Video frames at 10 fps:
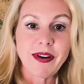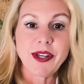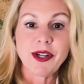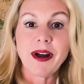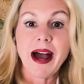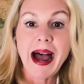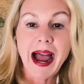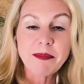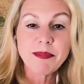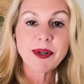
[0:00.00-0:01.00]
you're
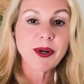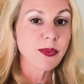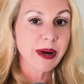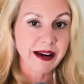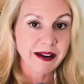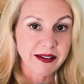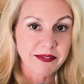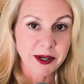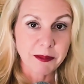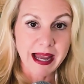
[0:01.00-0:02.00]
hyper aware of
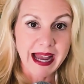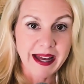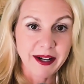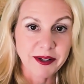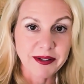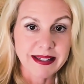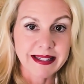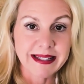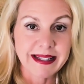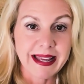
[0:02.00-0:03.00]
their
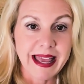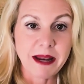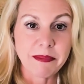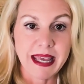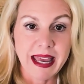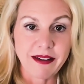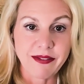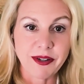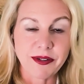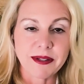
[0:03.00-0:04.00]
patterns and
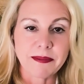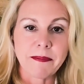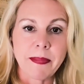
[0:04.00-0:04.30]
behaviors.